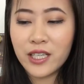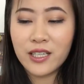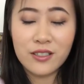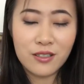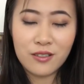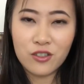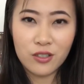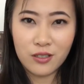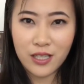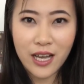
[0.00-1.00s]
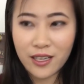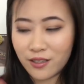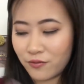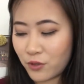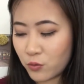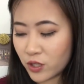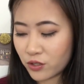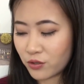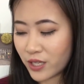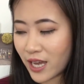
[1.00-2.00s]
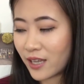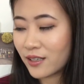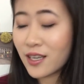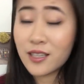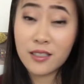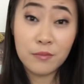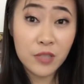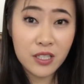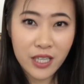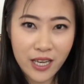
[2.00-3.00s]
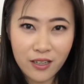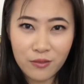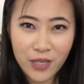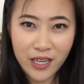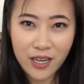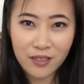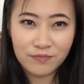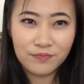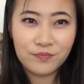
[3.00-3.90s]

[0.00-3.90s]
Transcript: it. It's just that if you want to get some discount, why not?